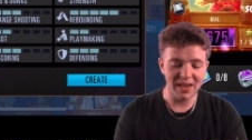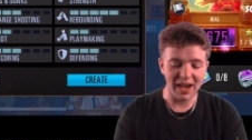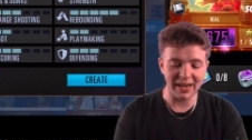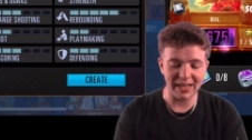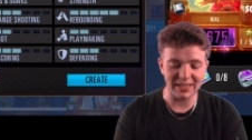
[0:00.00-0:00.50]
at
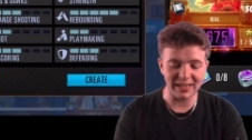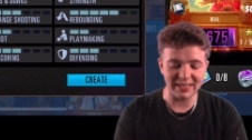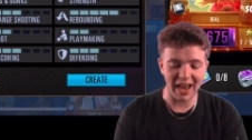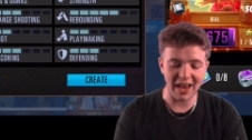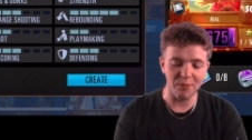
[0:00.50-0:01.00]
the end of the
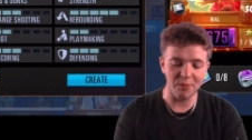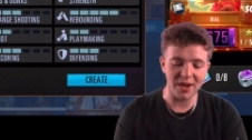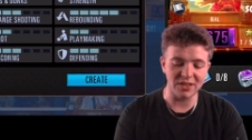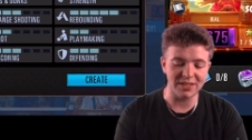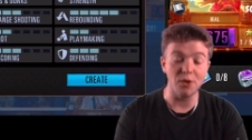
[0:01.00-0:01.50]
day, we
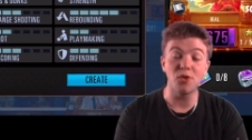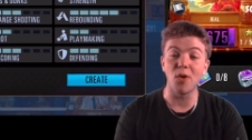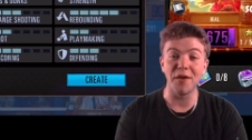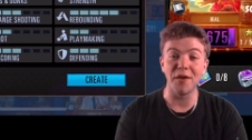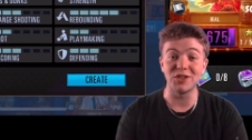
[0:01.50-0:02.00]
can still
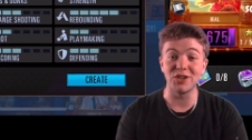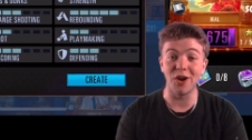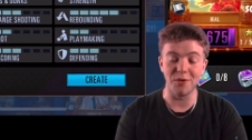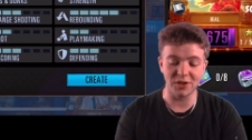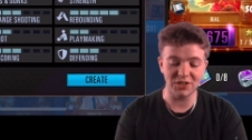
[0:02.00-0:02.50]
craft this
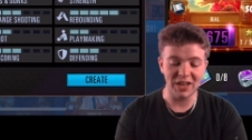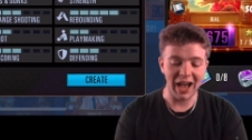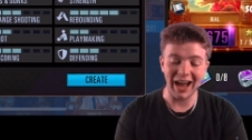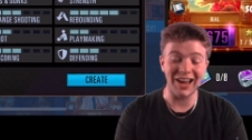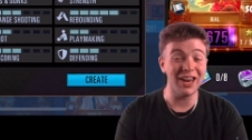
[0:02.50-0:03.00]
Jonas,
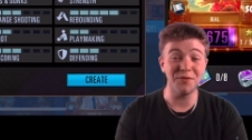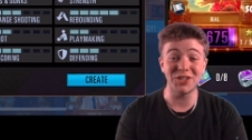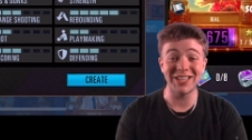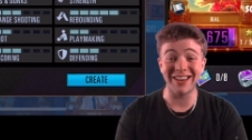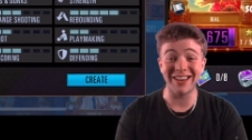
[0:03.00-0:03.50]
and I love the
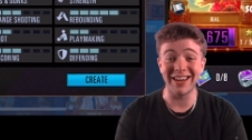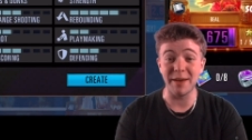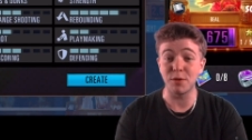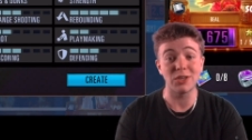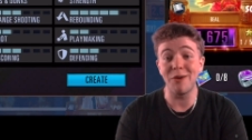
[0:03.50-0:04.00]
second name
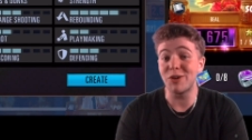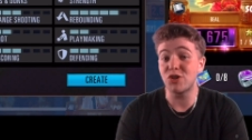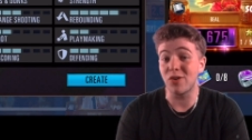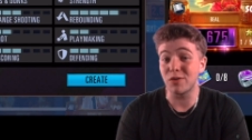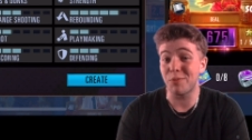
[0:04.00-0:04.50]
because I always
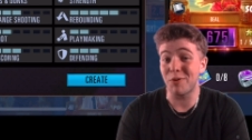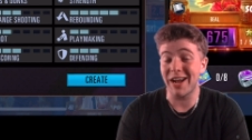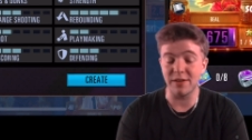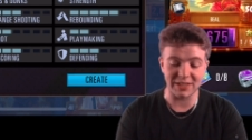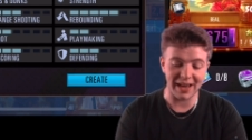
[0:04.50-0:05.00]
struggle to
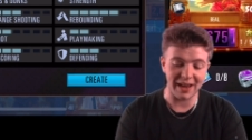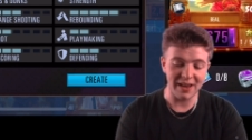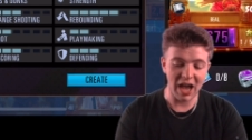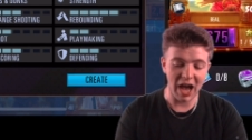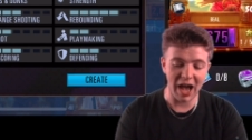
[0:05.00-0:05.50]
pronounce it.
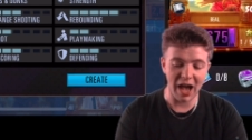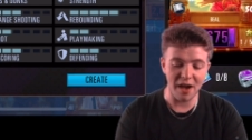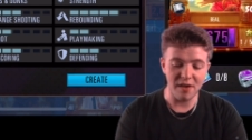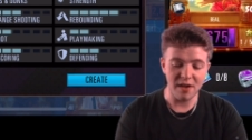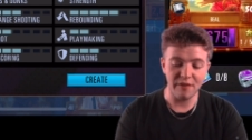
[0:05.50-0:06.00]

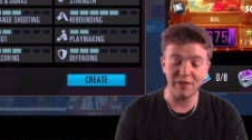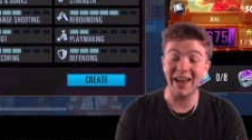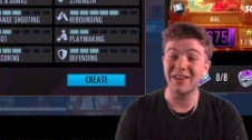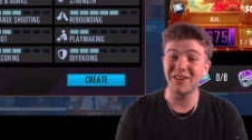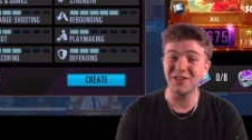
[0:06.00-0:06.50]
Uh,
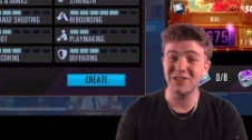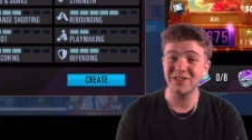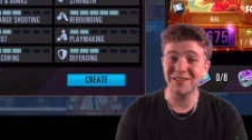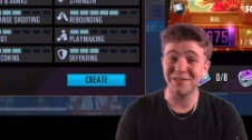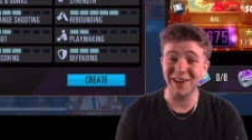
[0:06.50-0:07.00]

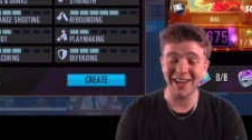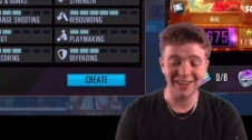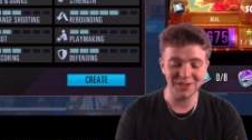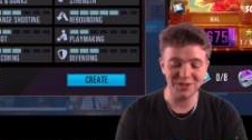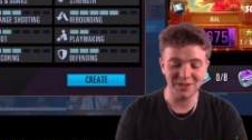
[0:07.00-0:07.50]
Valakinus,
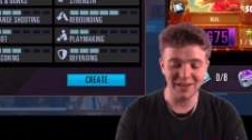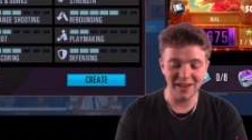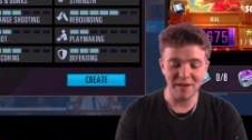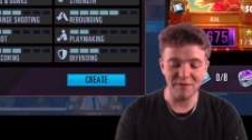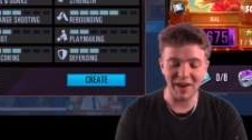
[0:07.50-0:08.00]
Valakinus,
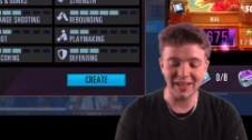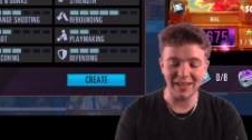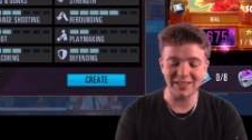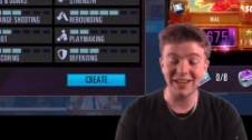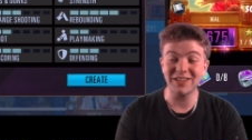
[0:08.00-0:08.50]

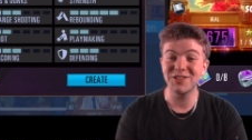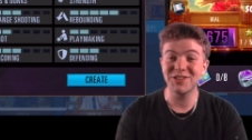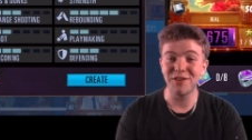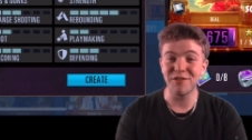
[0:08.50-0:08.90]
Balancinus,